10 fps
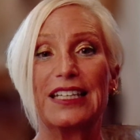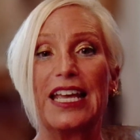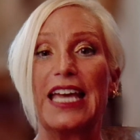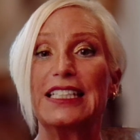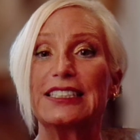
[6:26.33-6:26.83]

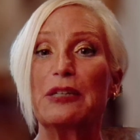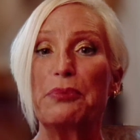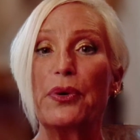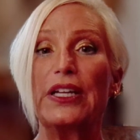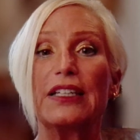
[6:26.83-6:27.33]
And at some
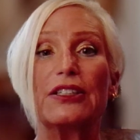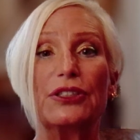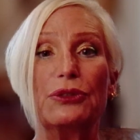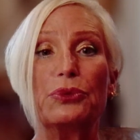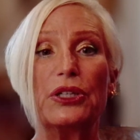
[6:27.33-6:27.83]
point,
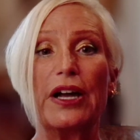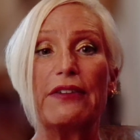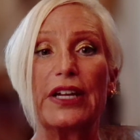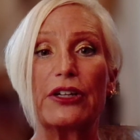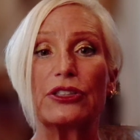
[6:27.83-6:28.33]
you will have
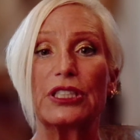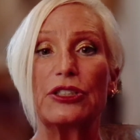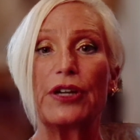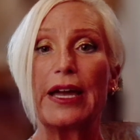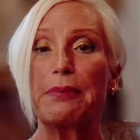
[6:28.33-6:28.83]
errors in
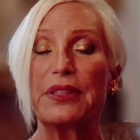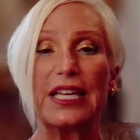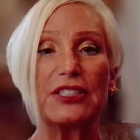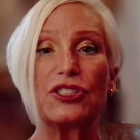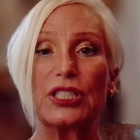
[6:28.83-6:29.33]
your app, and
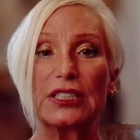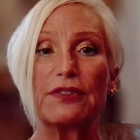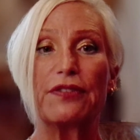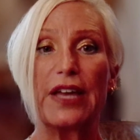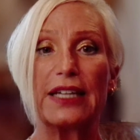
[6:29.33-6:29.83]
that's just a
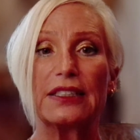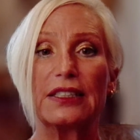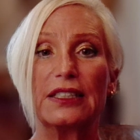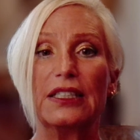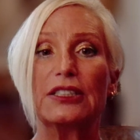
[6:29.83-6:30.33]
fact.
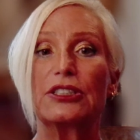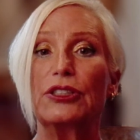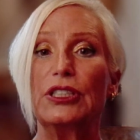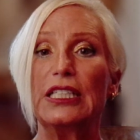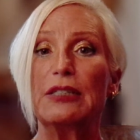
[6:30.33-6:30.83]
So
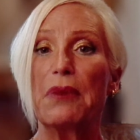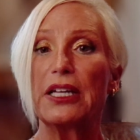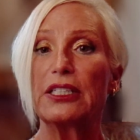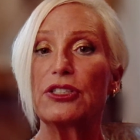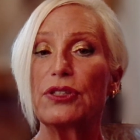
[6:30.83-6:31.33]
you need to
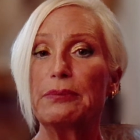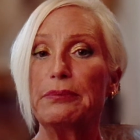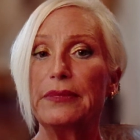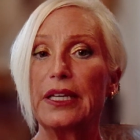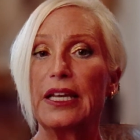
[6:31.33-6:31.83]
monitor them
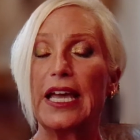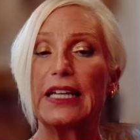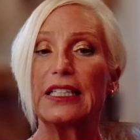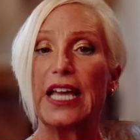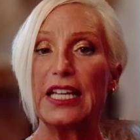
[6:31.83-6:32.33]

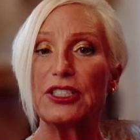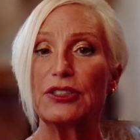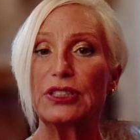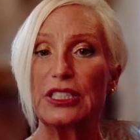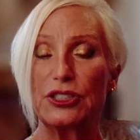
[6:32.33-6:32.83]
and catch
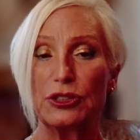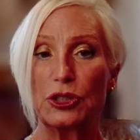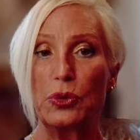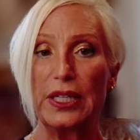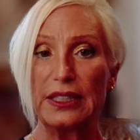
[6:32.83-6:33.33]
those issues
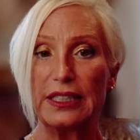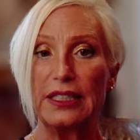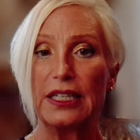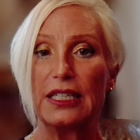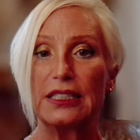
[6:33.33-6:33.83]
quickly
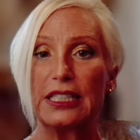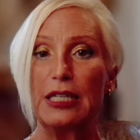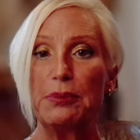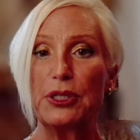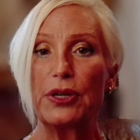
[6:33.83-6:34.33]
to
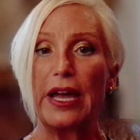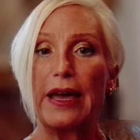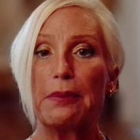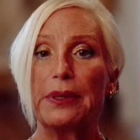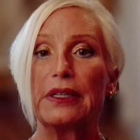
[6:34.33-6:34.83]
keep your
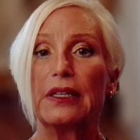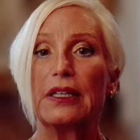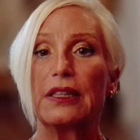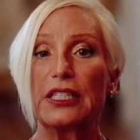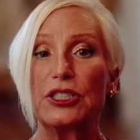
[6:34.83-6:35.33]
app
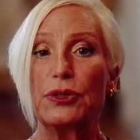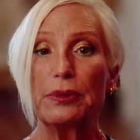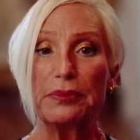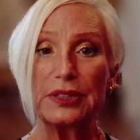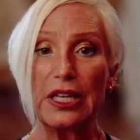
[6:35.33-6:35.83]
that you are
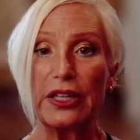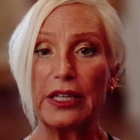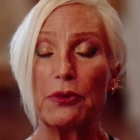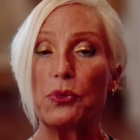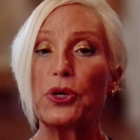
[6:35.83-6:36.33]

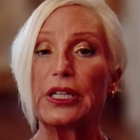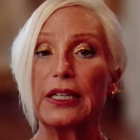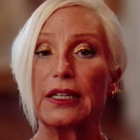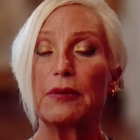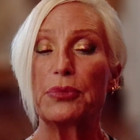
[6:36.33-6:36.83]
selling
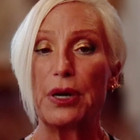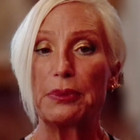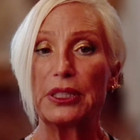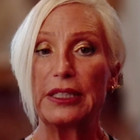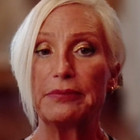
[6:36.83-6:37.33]
working
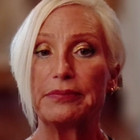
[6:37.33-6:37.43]
properly.